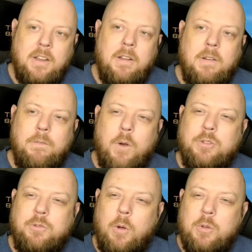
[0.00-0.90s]
Vos
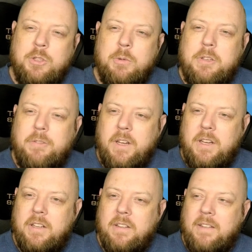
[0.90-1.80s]
rose to his feet,
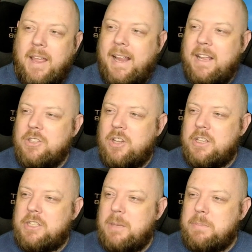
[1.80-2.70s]
hands on his
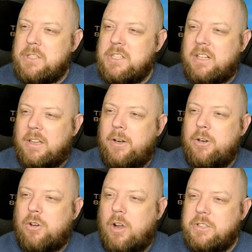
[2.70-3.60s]
hips as he glared
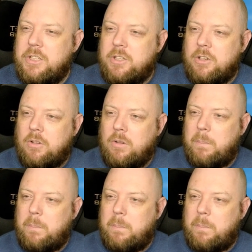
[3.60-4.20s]
across the circle.